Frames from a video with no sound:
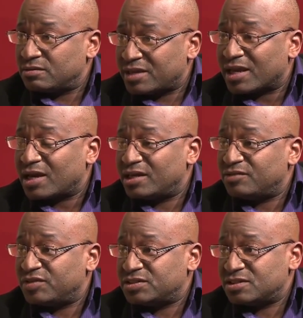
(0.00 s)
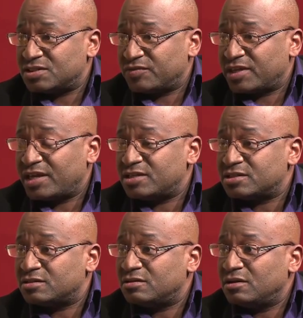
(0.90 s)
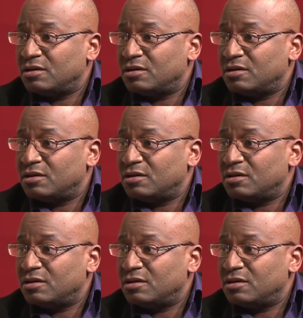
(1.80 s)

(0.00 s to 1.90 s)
that kind of intensification.